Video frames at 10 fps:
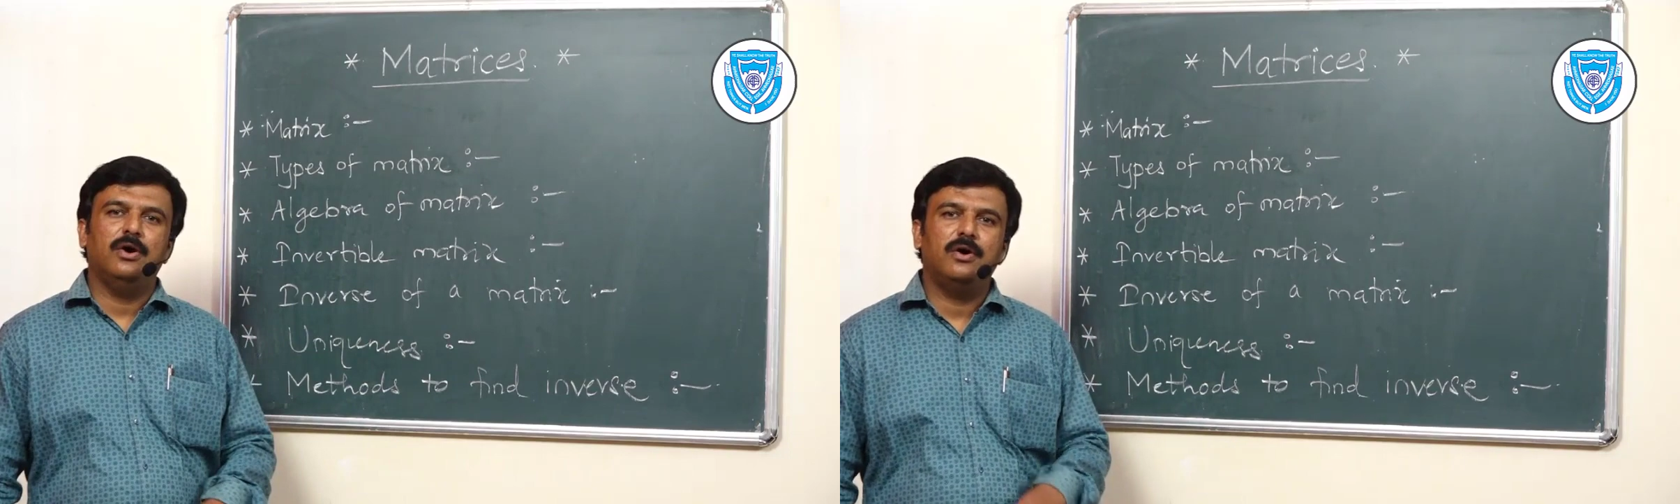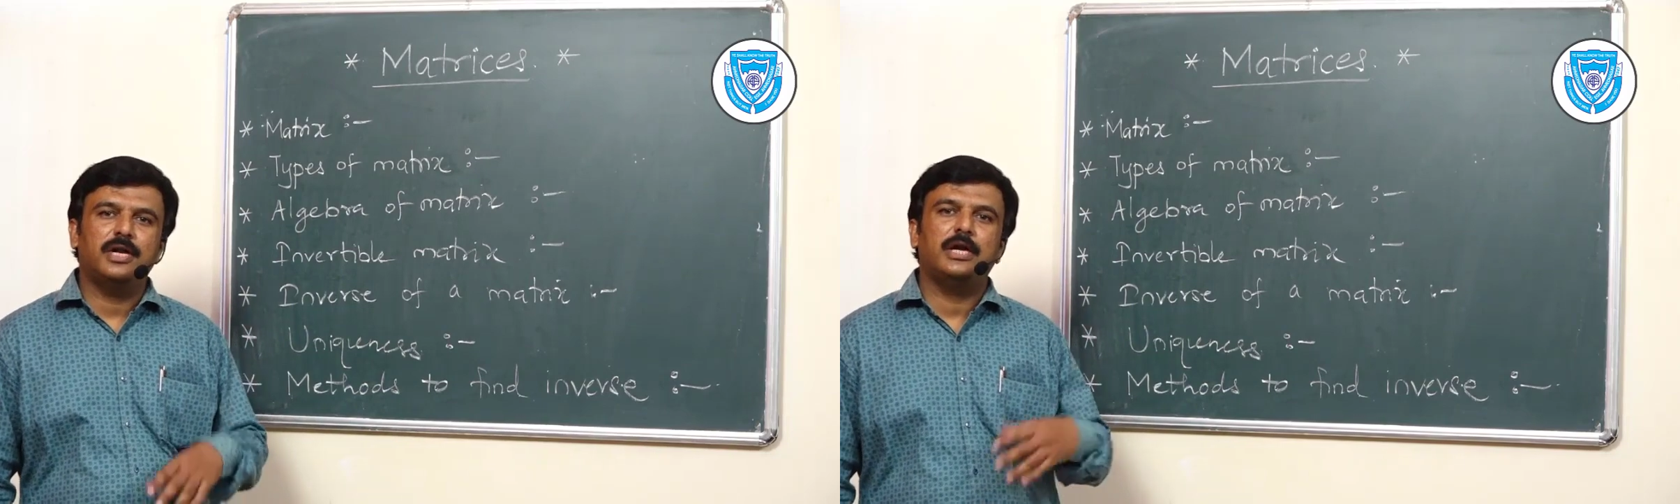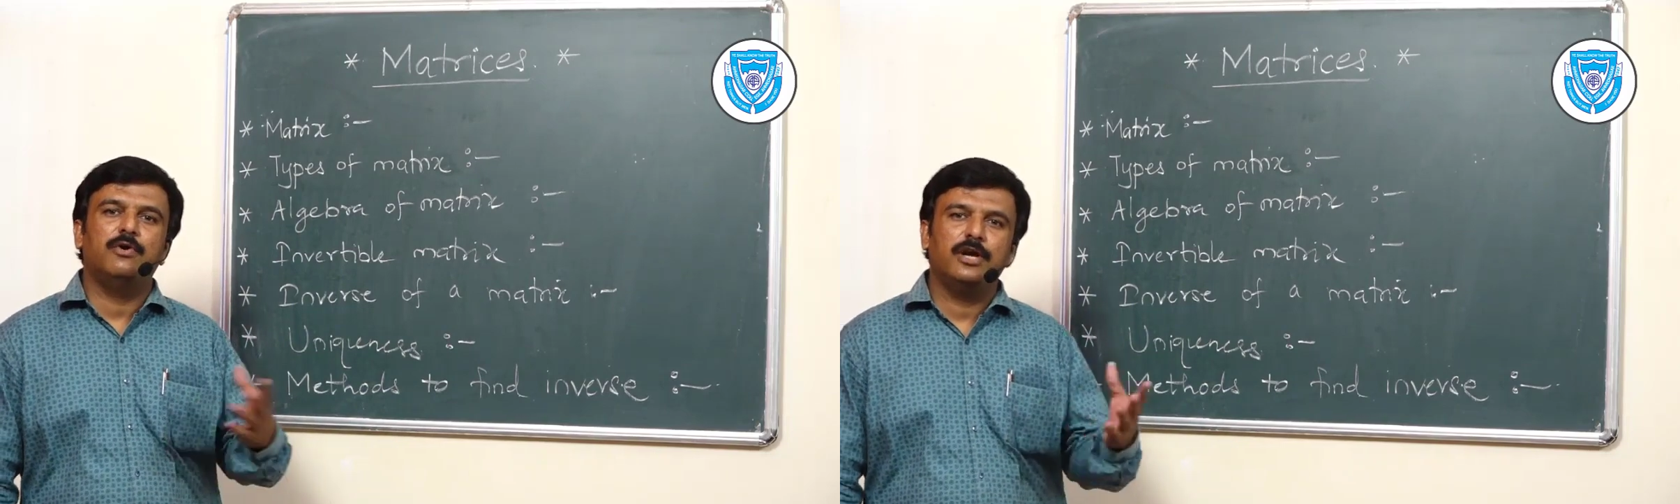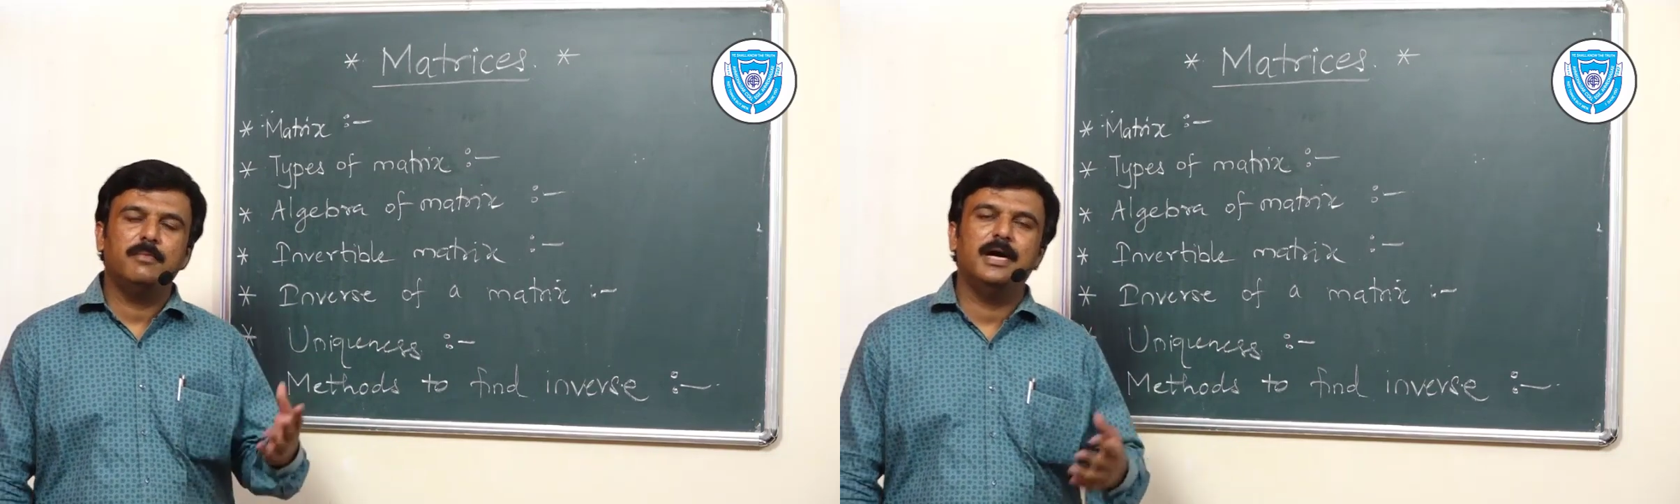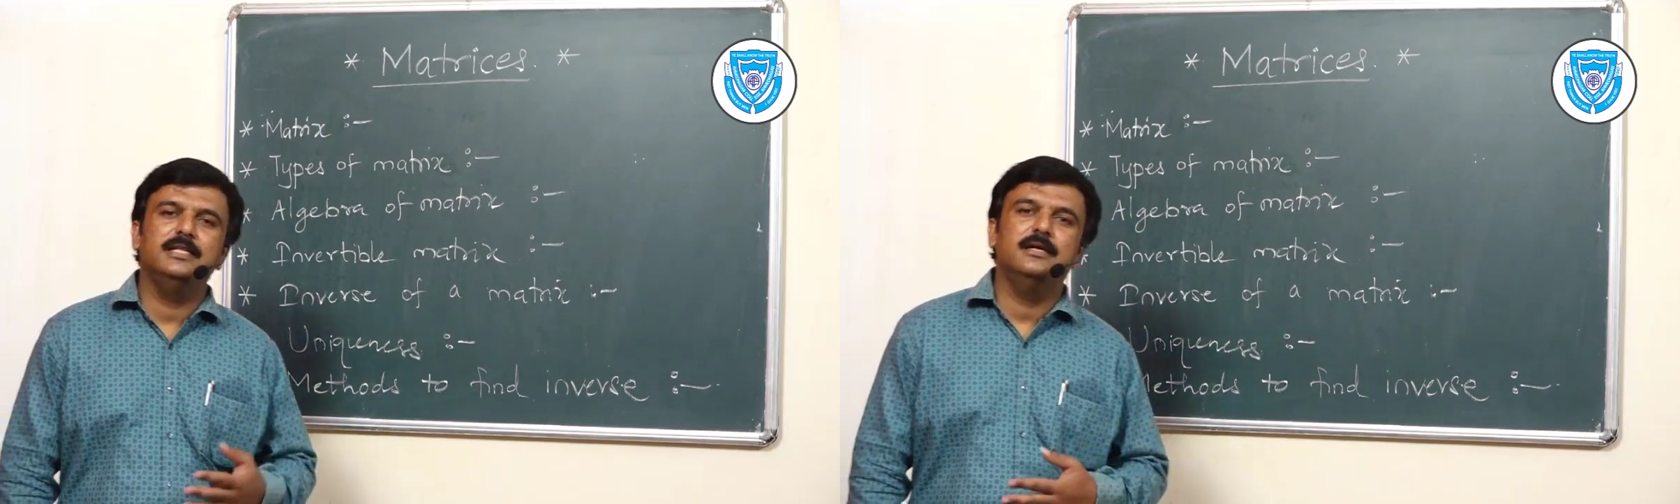or recorded
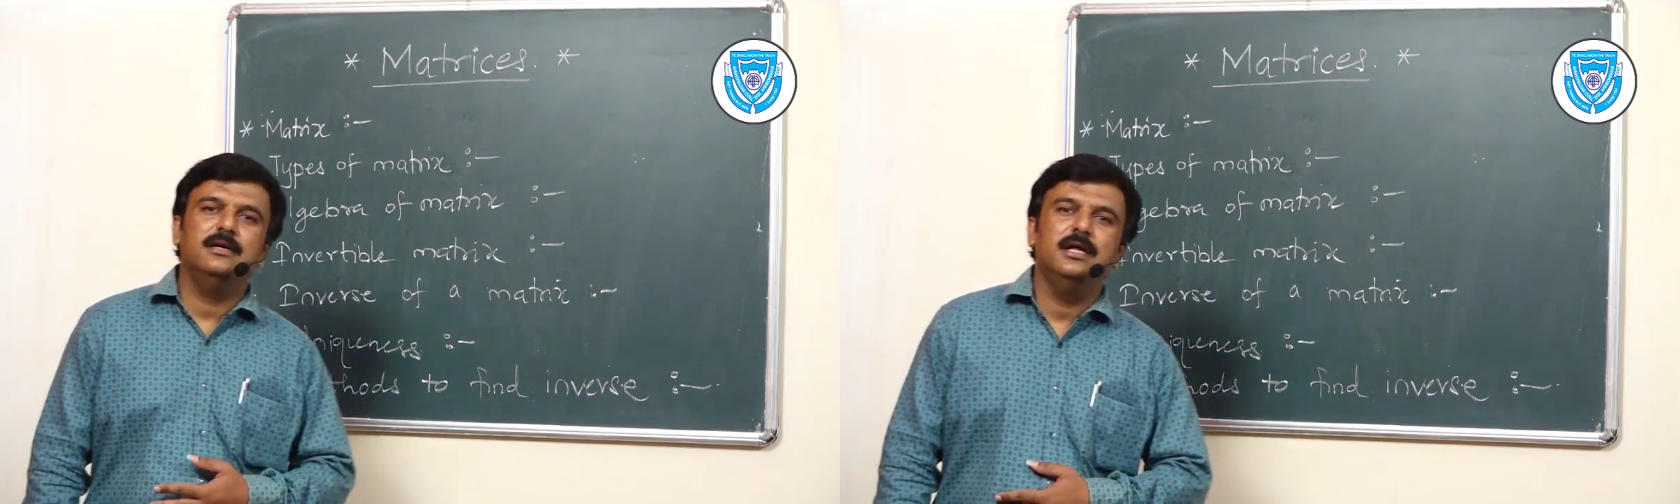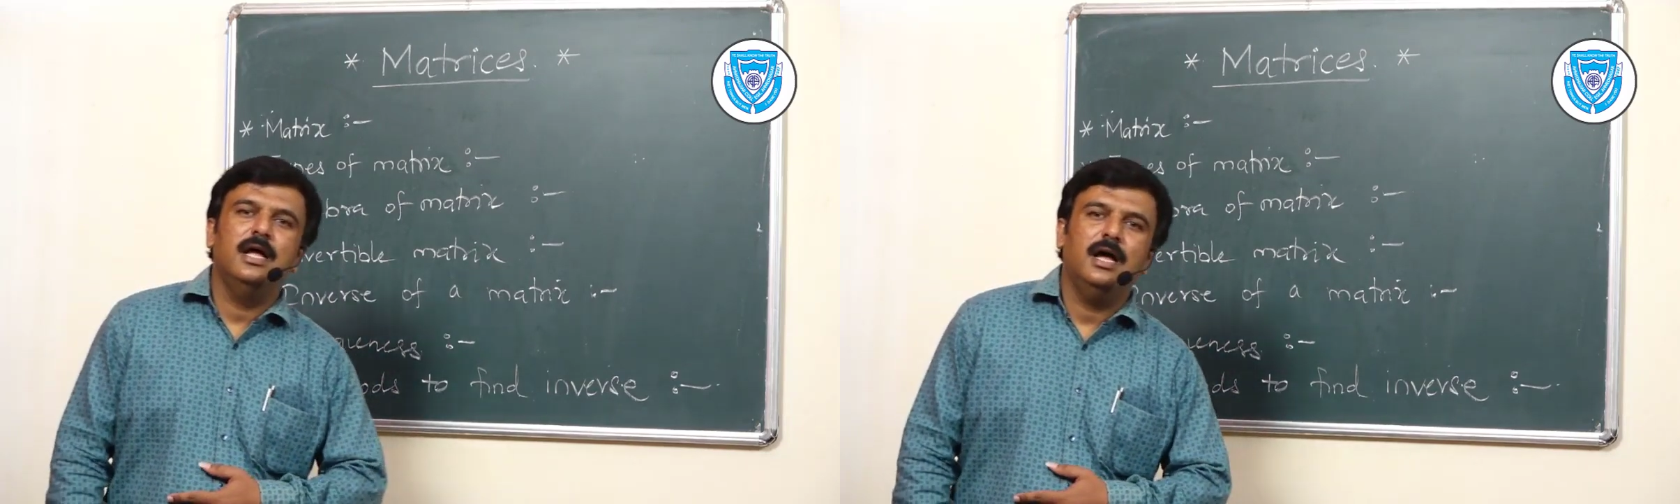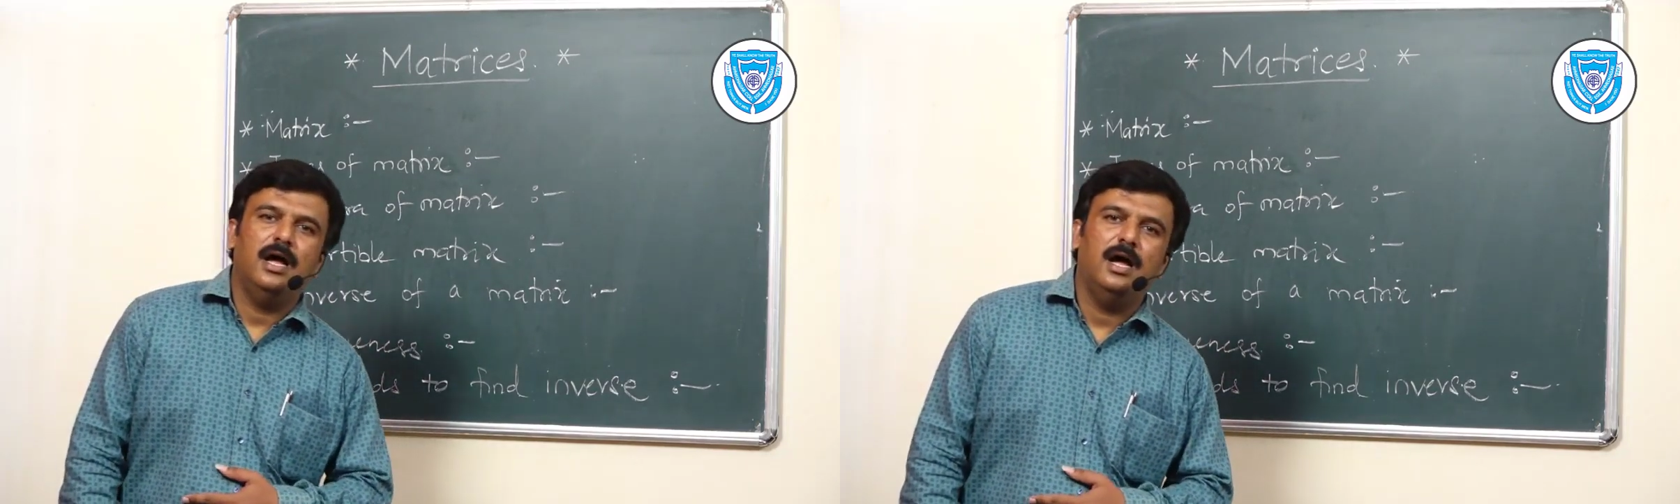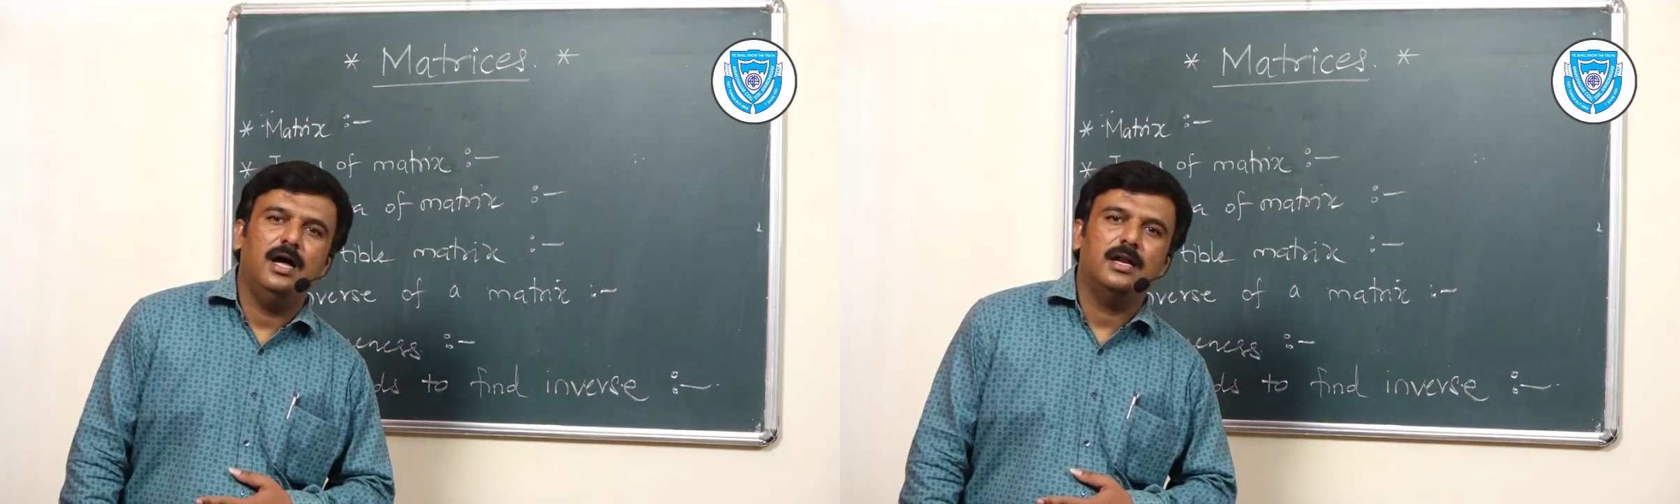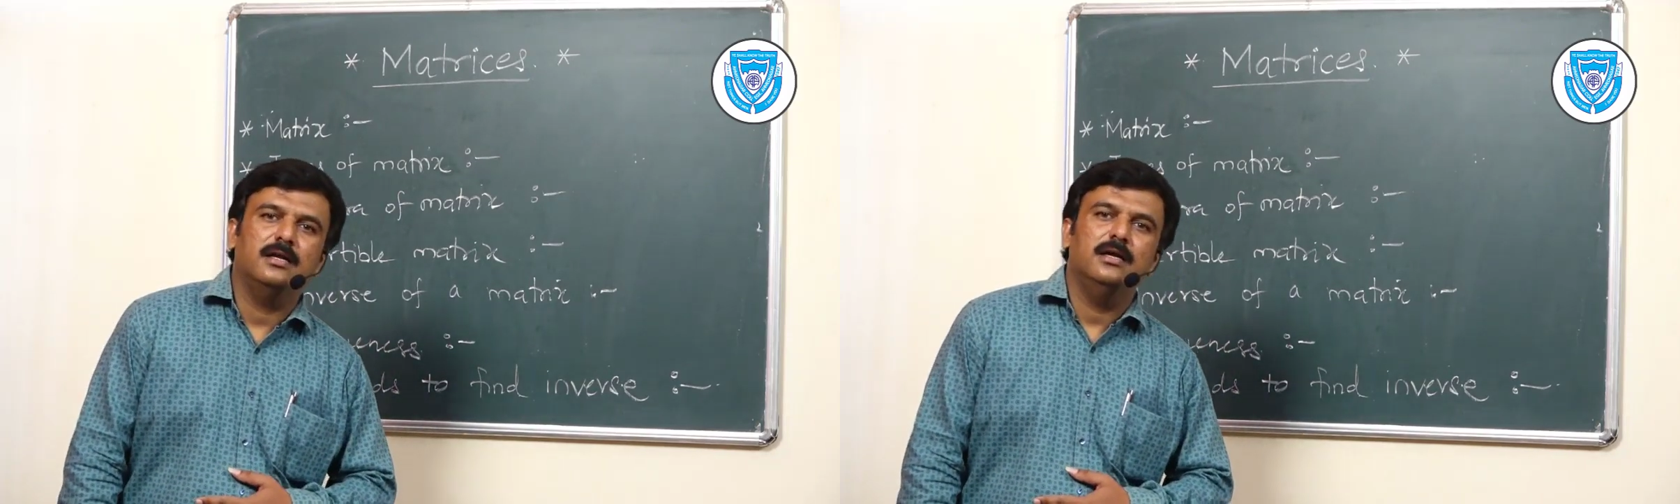by the
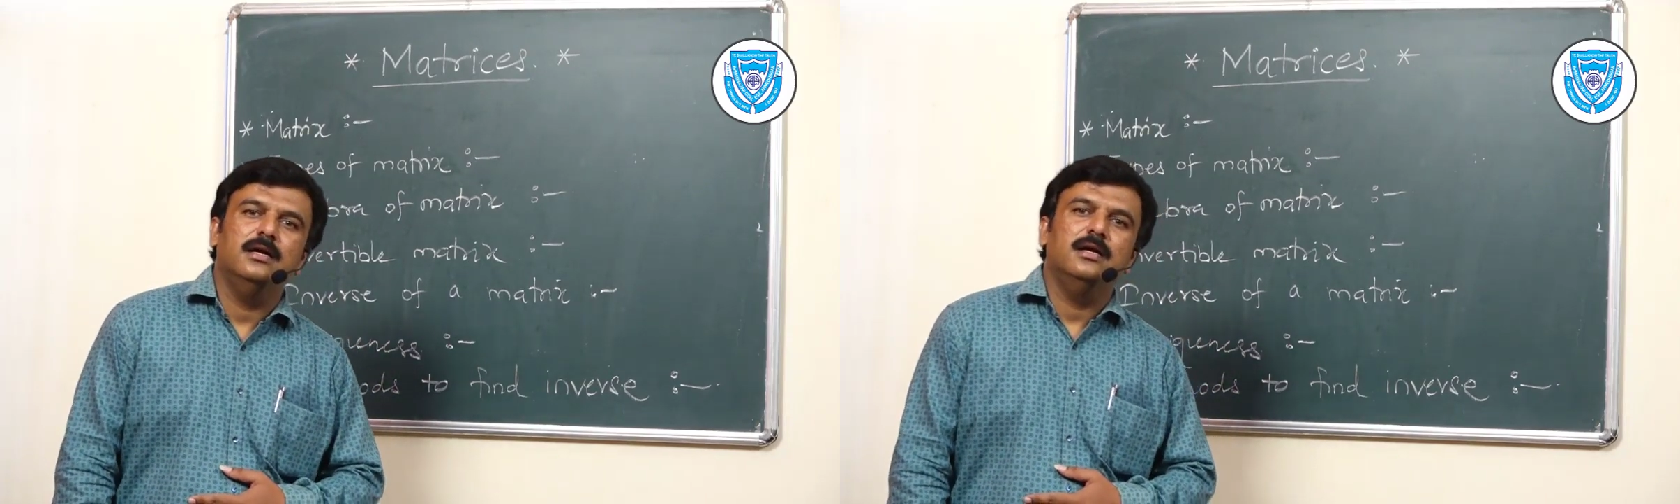our